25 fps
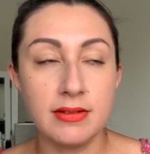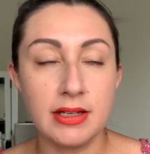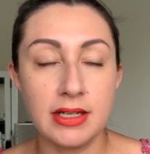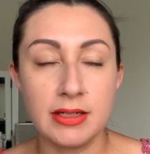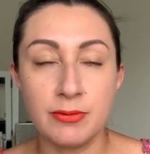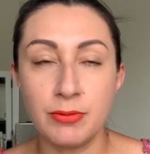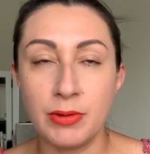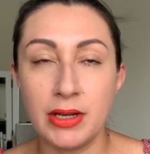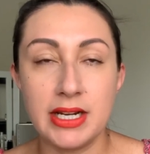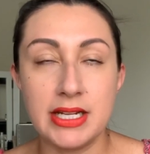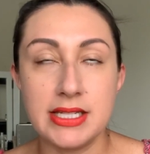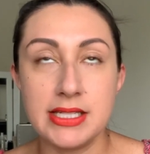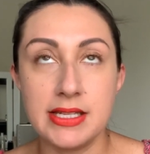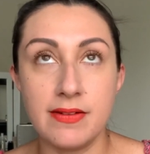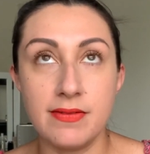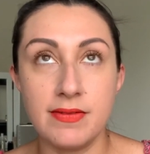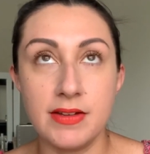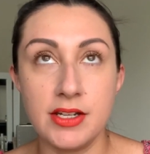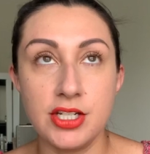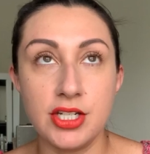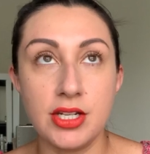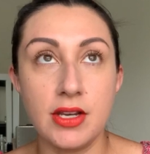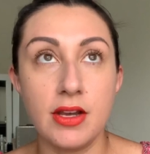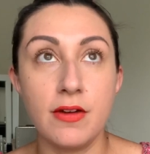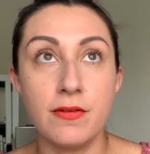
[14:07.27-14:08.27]
Why did I say
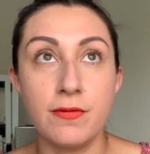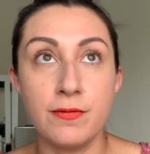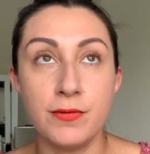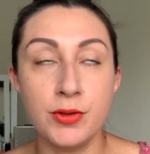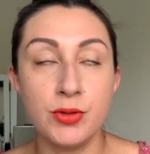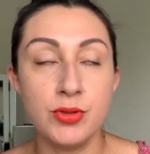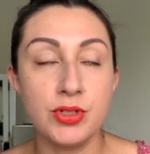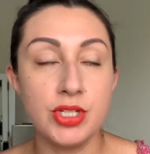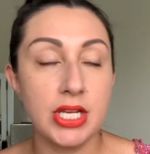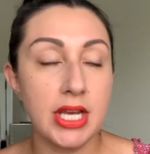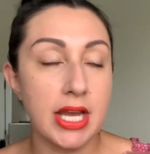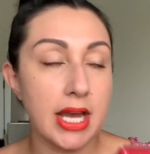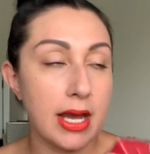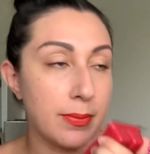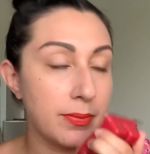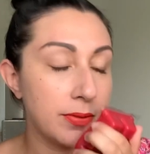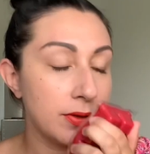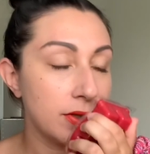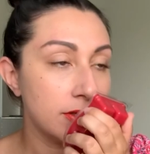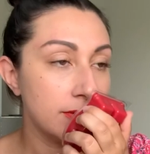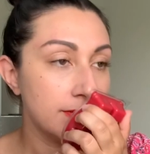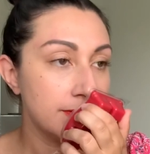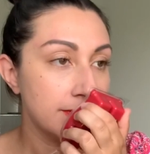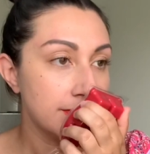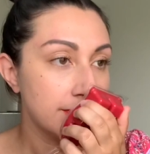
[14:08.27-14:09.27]
Fiji? A Fuji
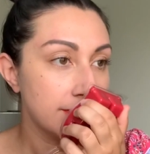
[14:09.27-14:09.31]
apple.